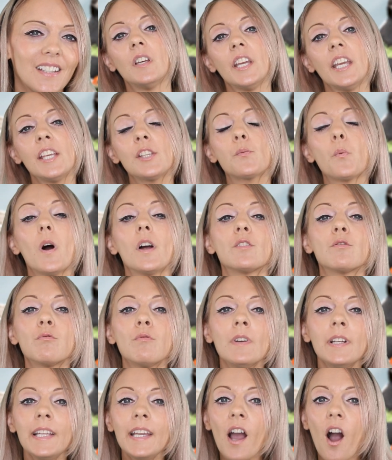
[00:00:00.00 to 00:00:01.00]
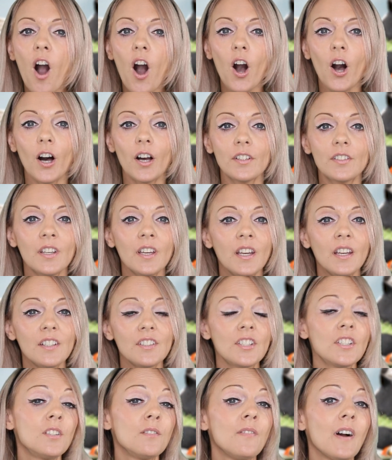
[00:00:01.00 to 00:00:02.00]
He's worked really hard
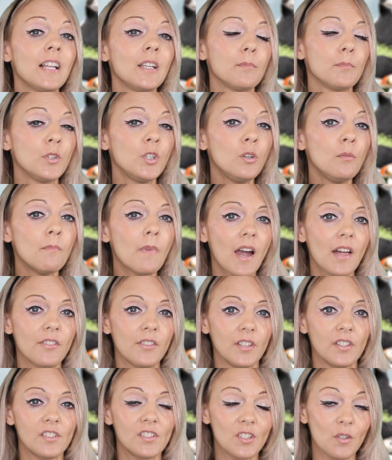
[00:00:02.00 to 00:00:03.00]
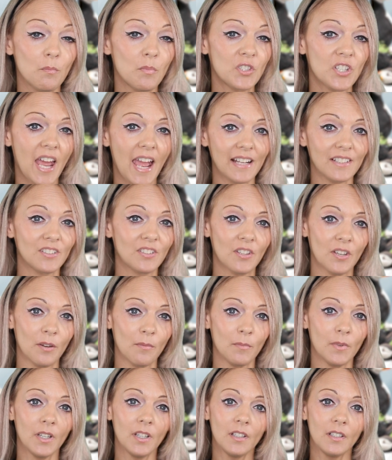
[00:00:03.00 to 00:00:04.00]
to develop new methods to protect
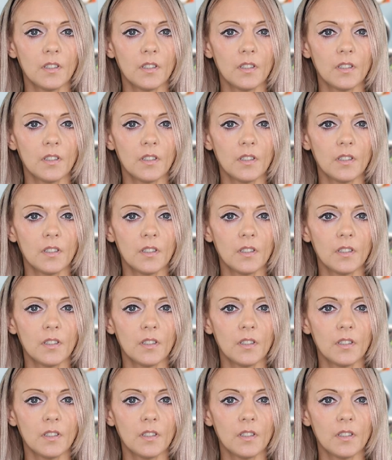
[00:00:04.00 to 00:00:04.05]
them.